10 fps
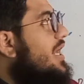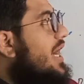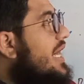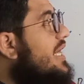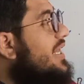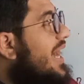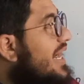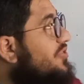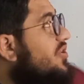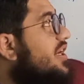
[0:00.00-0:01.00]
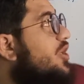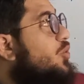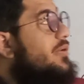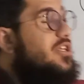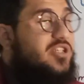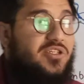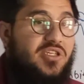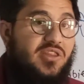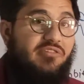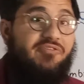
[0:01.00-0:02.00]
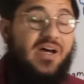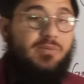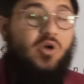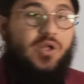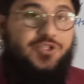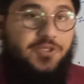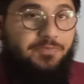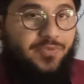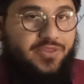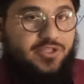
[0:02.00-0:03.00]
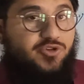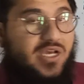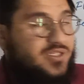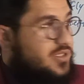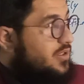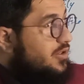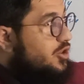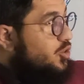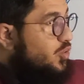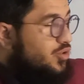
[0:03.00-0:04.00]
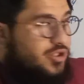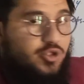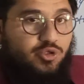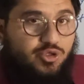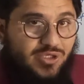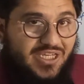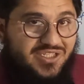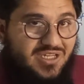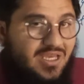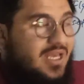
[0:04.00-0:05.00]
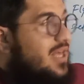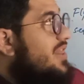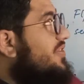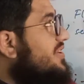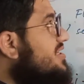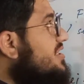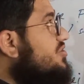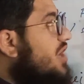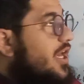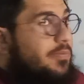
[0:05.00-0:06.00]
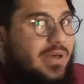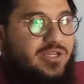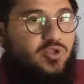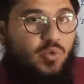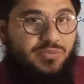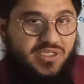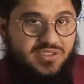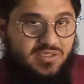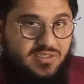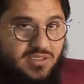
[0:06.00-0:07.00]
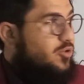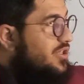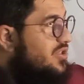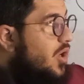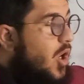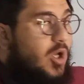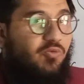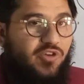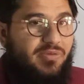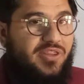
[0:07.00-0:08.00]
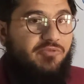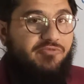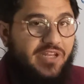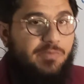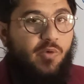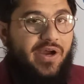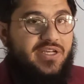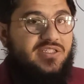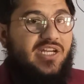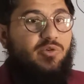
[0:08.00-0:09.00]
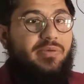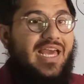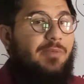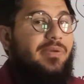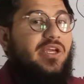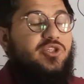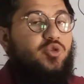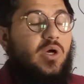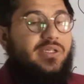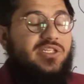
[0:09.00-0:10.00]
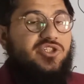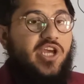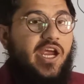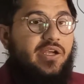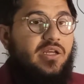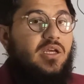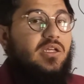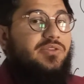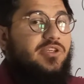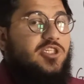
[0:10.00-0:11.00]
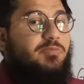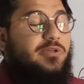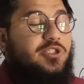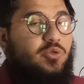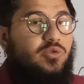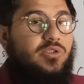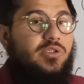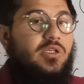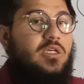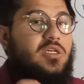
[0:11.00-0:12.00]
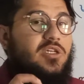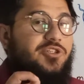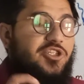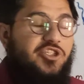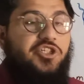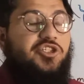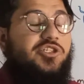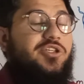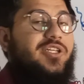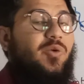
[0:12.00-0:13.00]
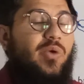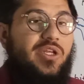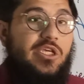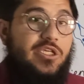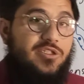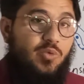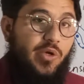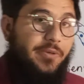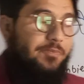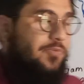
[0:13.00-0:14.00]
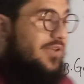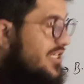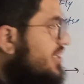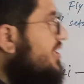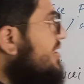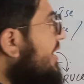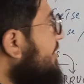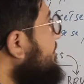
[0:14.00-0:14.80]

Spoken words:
And at the end, we'll be discussing the pharmacology, the drugs used to treat this trypanosomiasis. So these all will be the very points that will be helping us to understand this particular discussion in a very easy way. Let's get started.